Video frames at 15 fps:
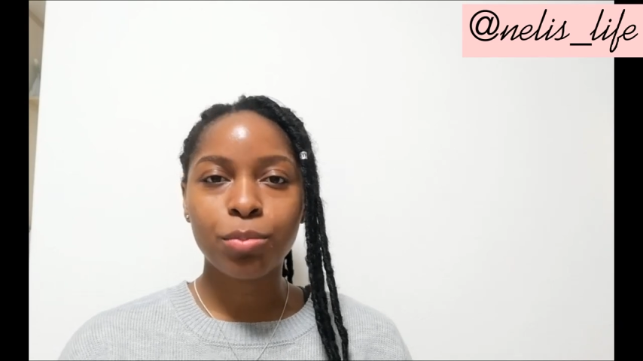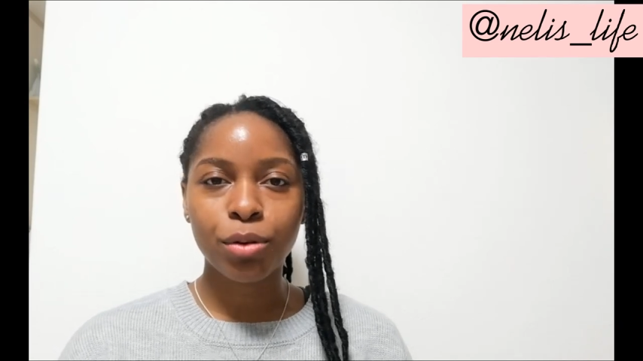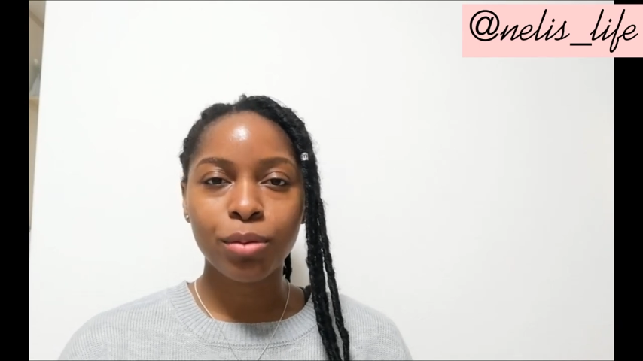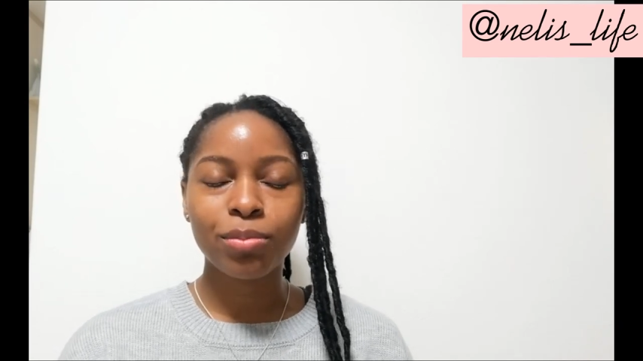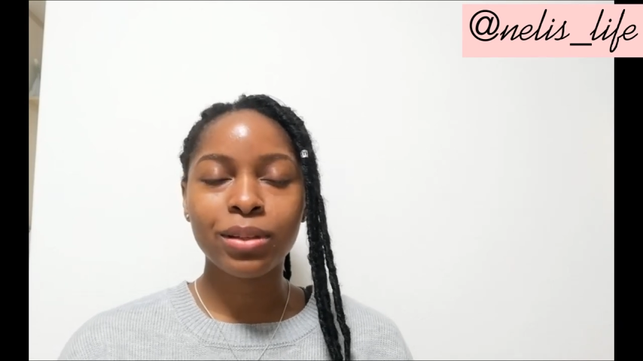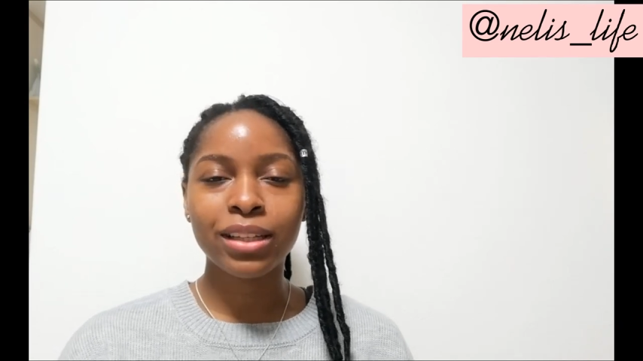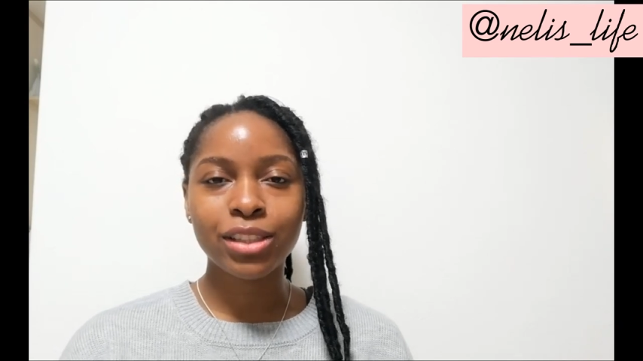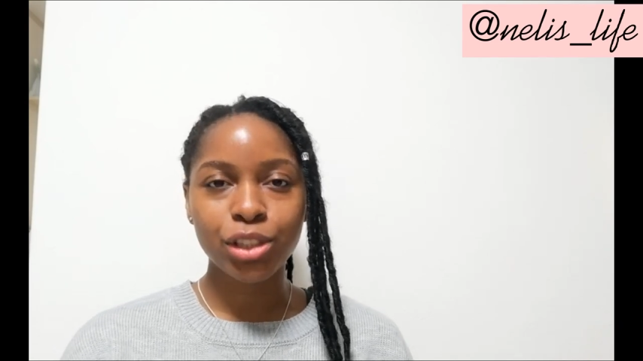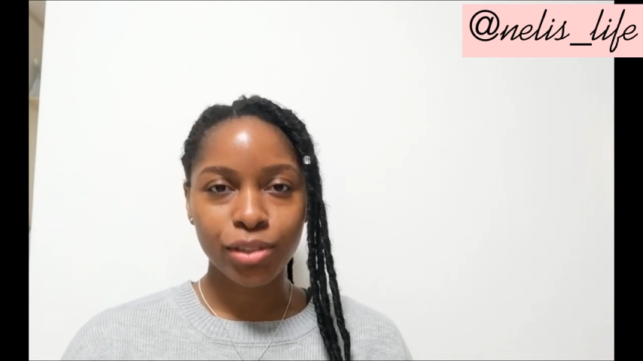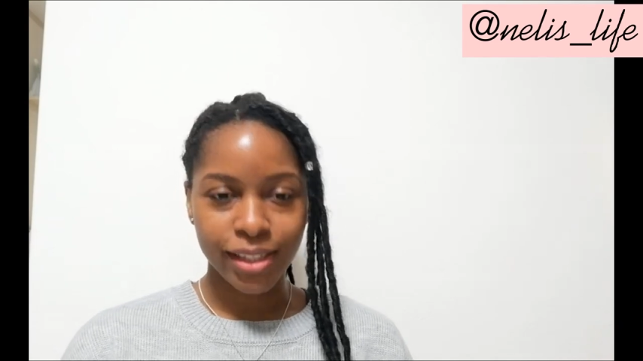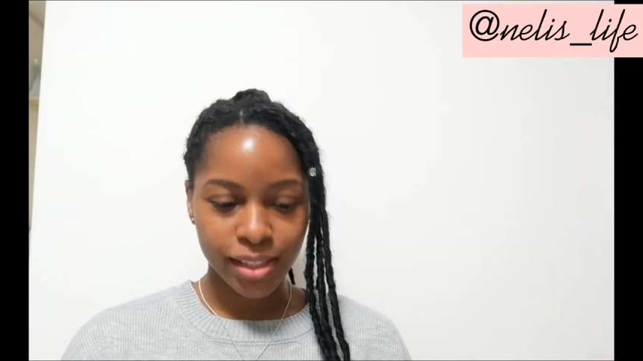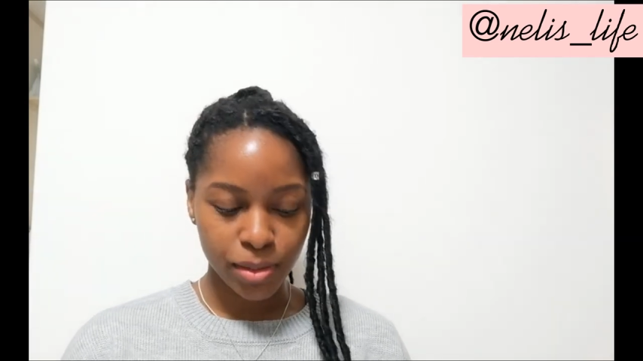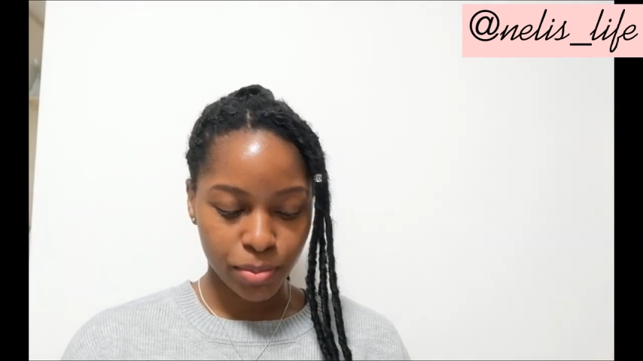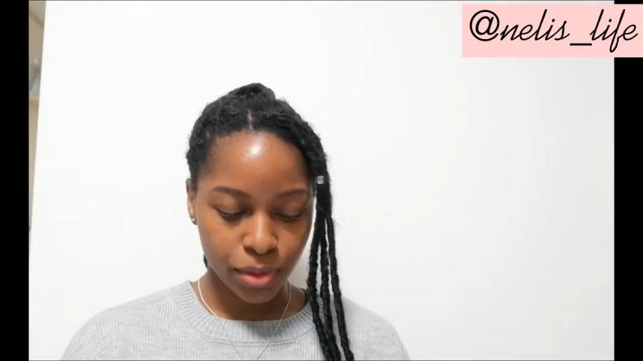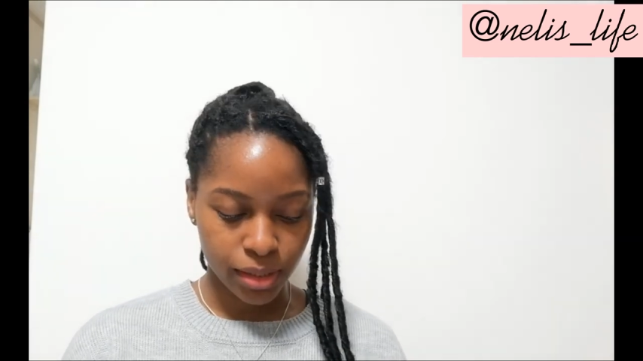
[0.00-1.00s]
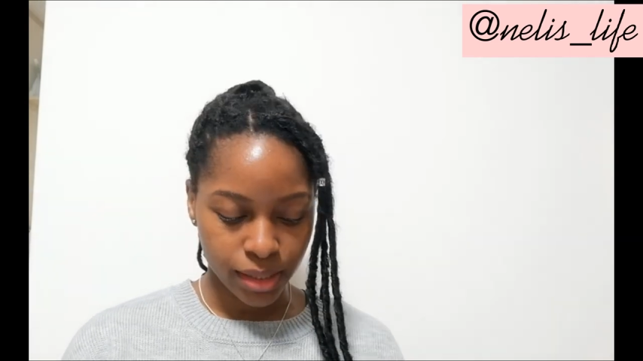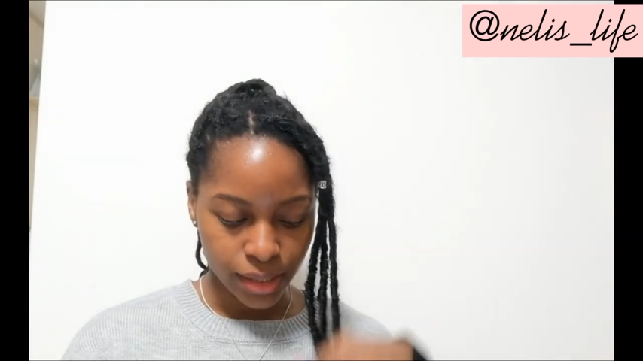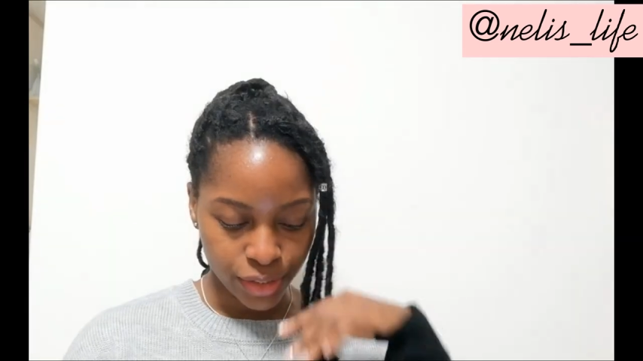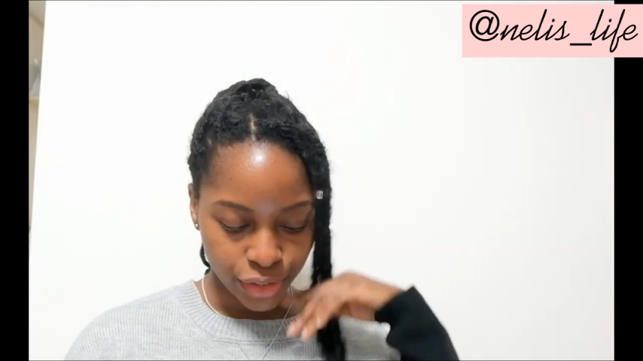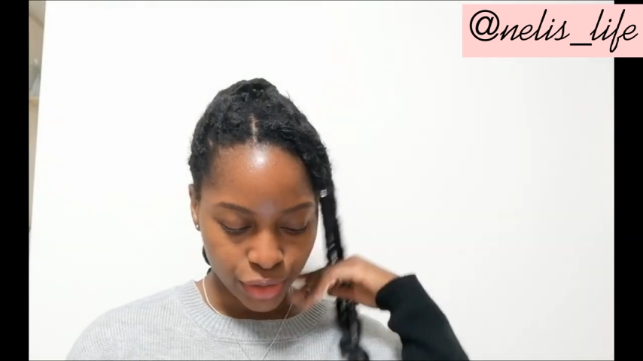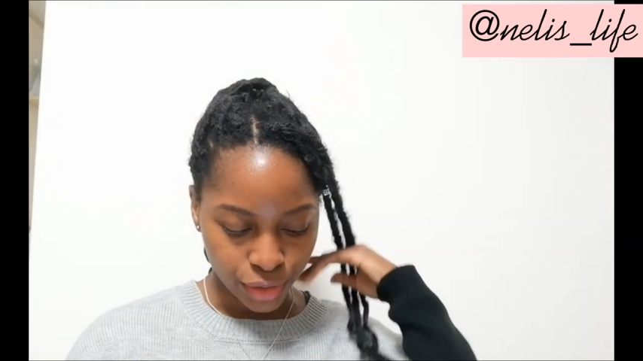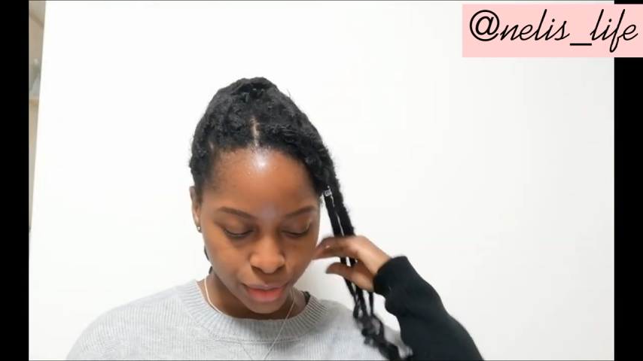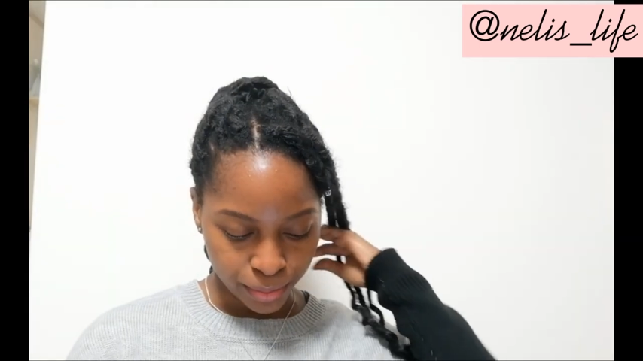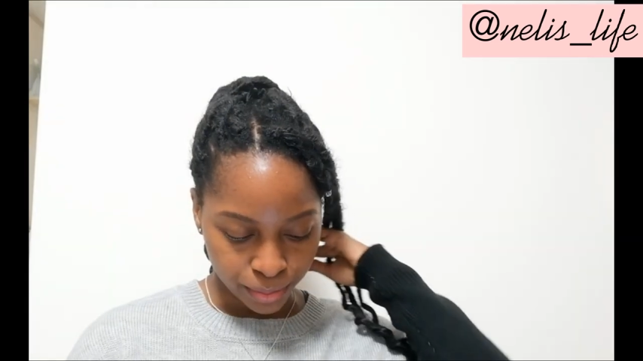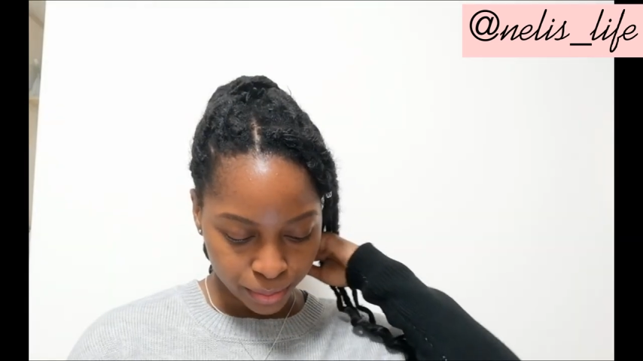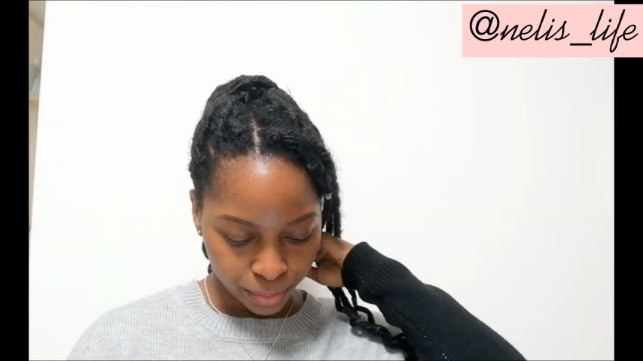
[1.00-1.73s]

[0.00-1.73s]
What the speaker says: public transportation.